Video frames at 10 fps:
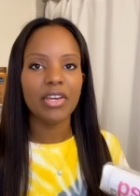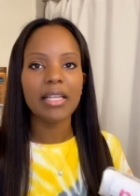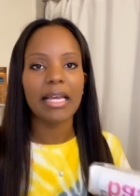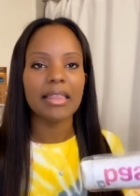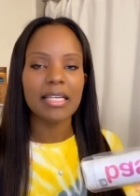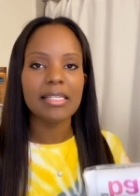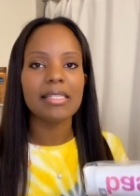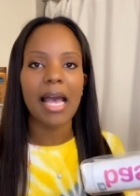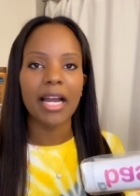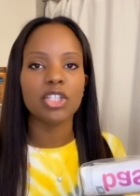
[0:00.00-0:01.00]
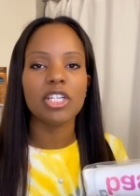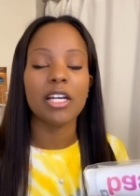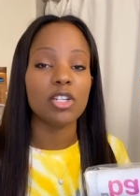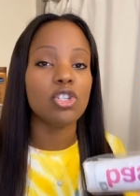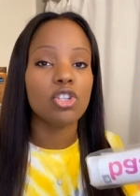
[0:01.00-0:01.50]
like this is actually
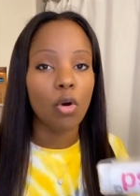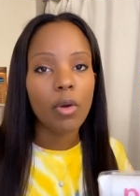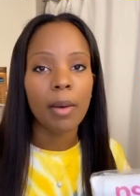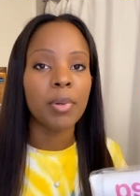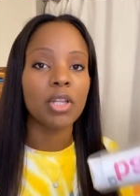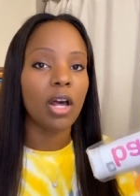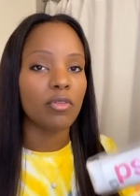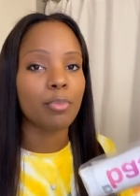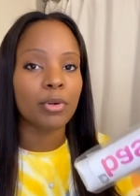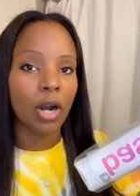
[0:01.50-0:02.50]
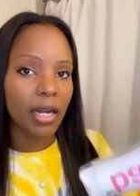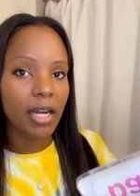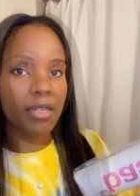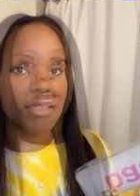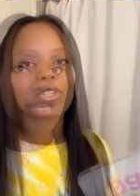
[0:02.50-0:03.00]
going to soak up a lot of
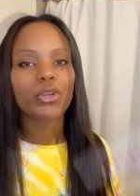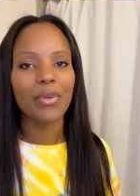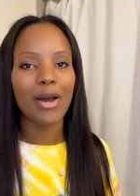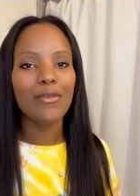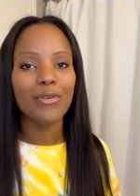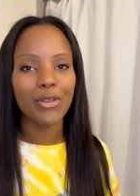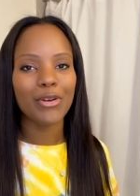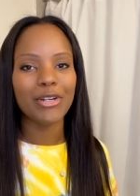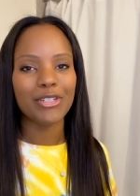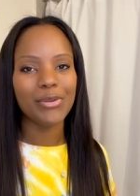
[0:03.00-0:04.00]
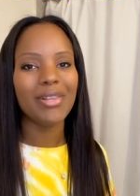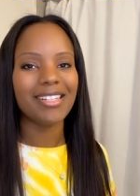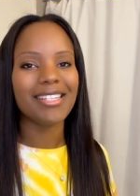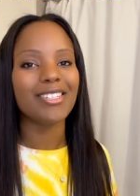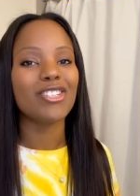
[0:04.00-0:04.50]
product. So without further ado,
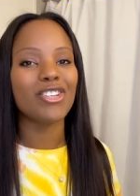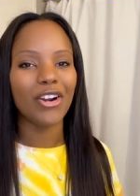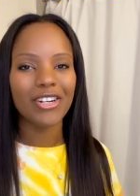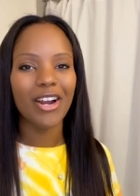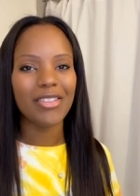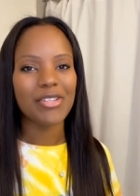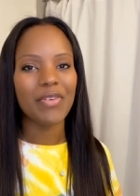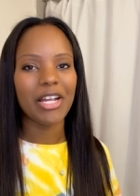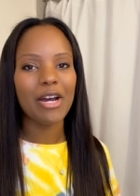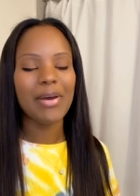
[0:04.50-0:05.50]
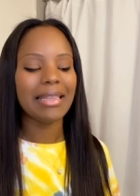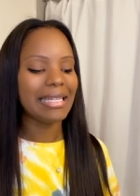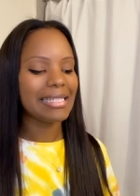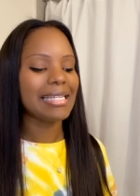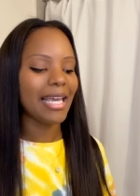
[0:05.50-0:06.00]
let's get started on this video and
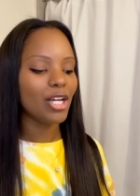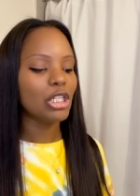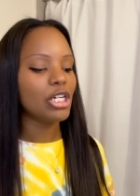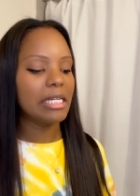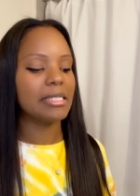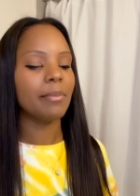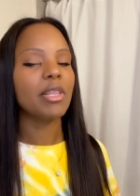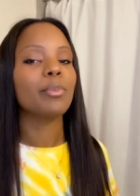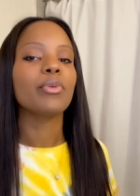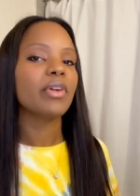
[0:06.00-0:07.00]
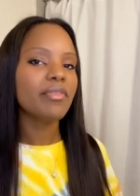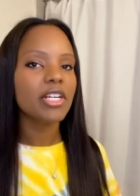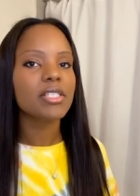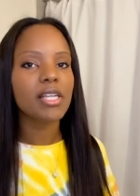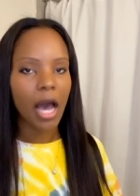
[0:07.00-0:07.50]
let's take a look at some of the
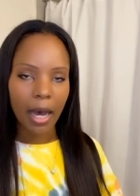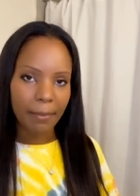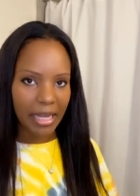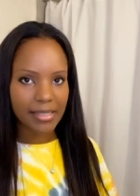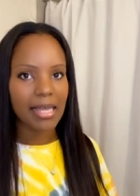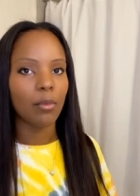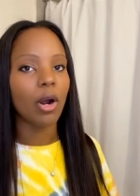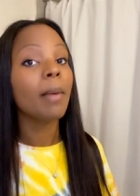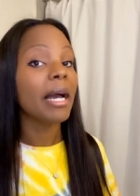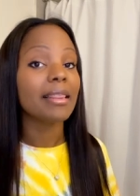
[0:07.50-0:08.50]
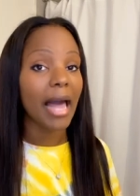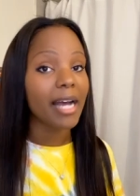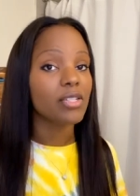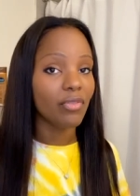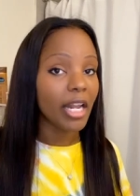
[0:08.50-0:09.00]
previous comments that were on my
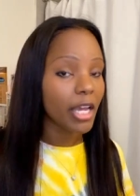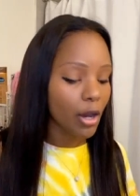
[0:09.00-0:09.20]
last video.